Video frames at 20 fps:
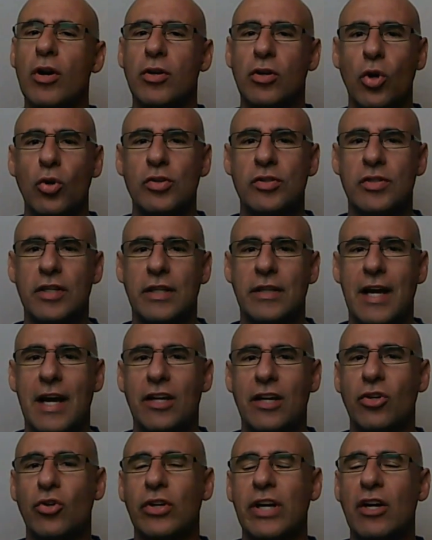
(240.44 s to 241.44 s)
noticing
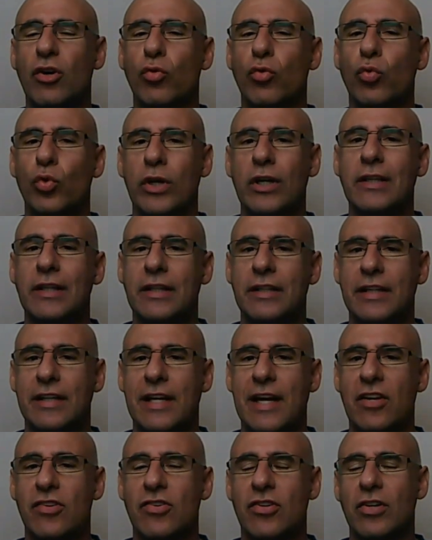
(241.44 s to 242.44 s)
that, you'll get a real
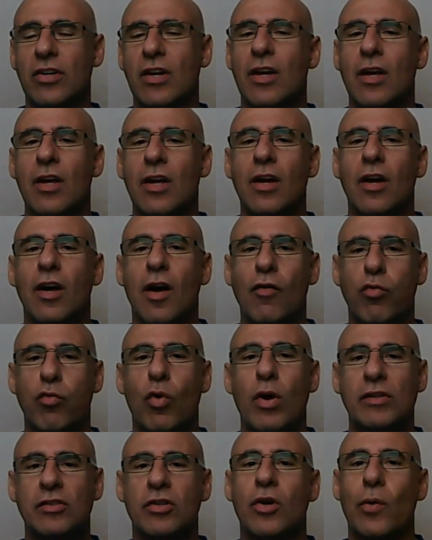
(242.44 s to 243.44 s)
indication of
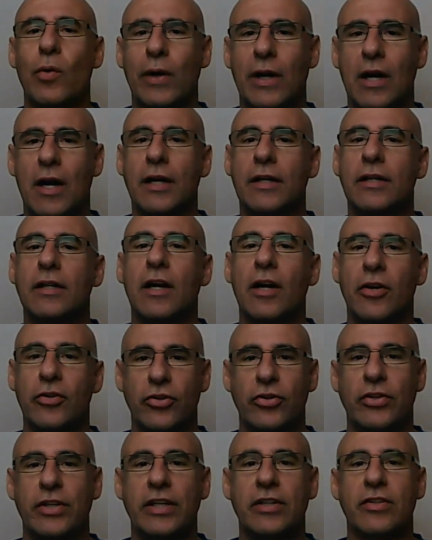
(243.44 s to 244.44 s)
what's going on
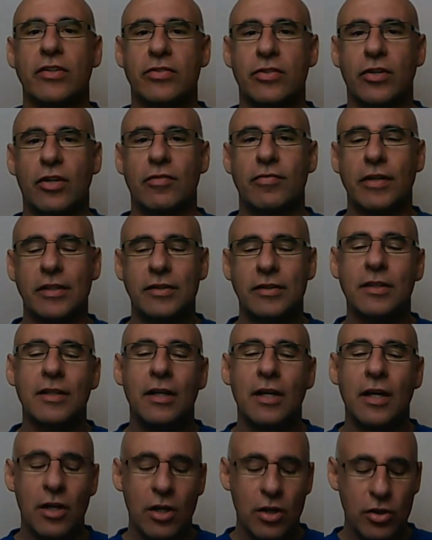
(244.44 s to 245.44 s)
underneath the surface.
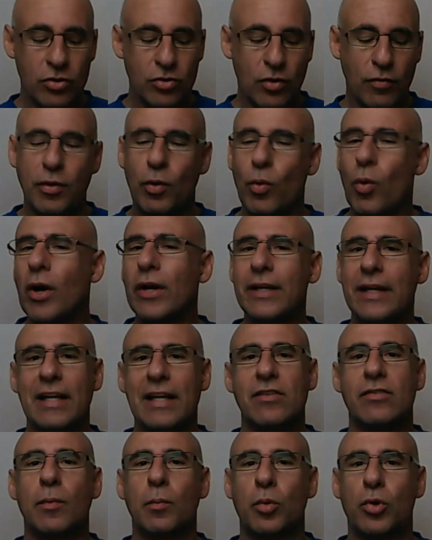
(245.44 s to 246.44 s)
So if you want to
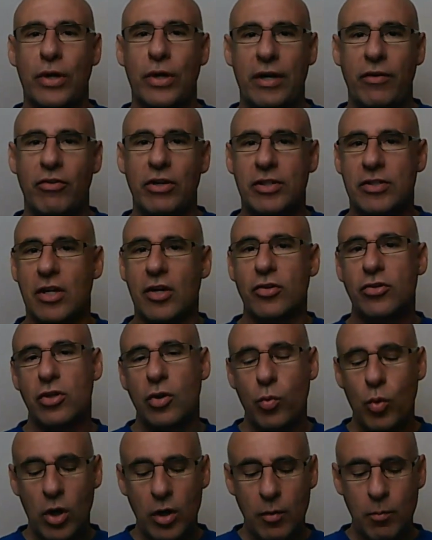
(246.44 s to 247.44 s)
get some great results, you
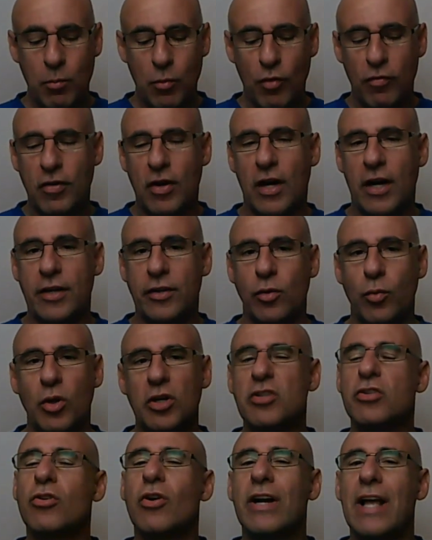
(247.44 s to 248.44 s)
want to move on, you want
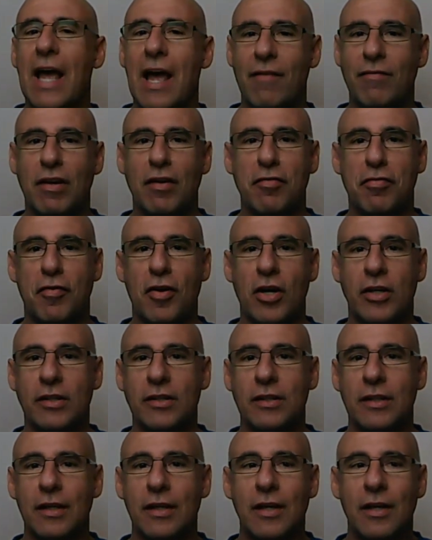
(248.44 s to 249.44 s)
to start having fun,
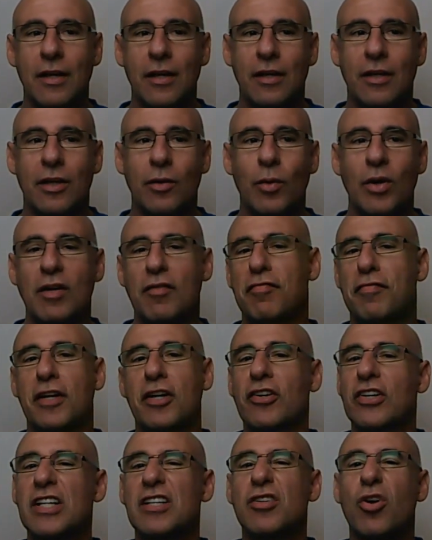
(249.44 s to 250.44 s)
you want to
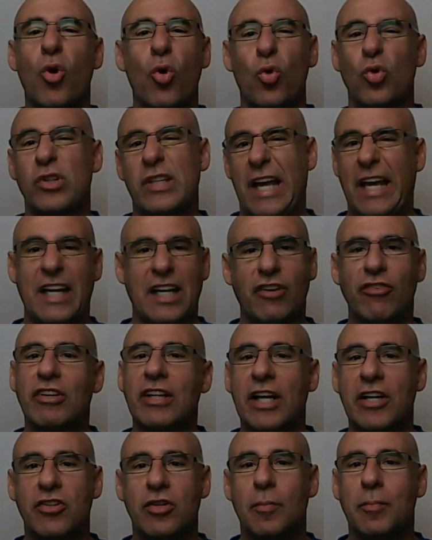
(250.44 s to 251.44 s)
figure this whole dating
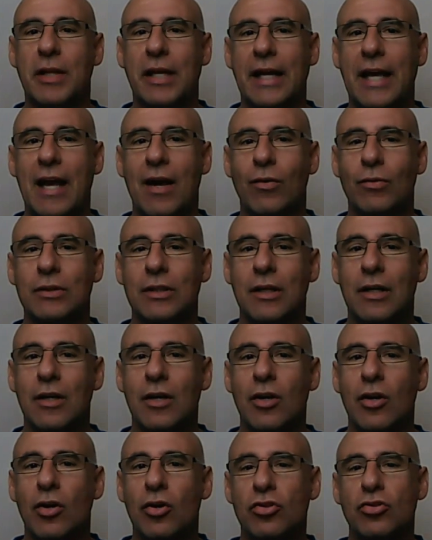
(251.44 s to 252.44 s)
relationship thing out,
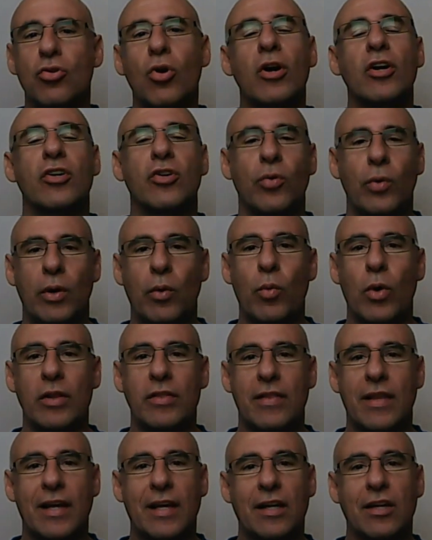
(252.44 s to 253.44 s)
start doing one
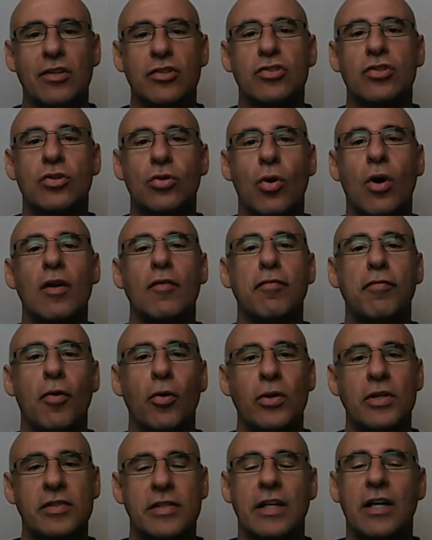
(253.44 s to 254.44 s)
thing. Start
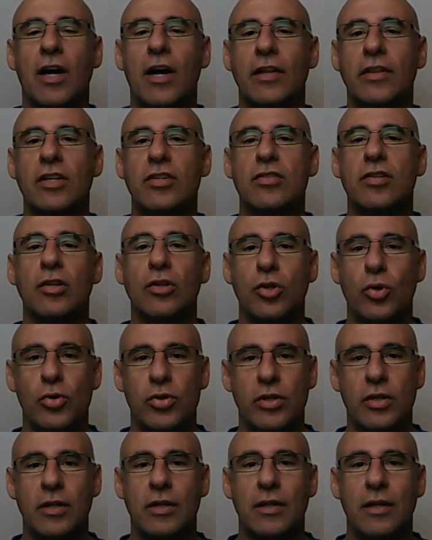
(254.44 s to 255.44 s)
focusing on the
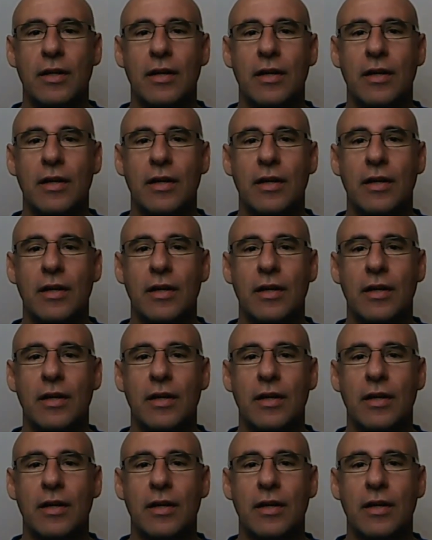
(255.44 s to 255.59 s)
solution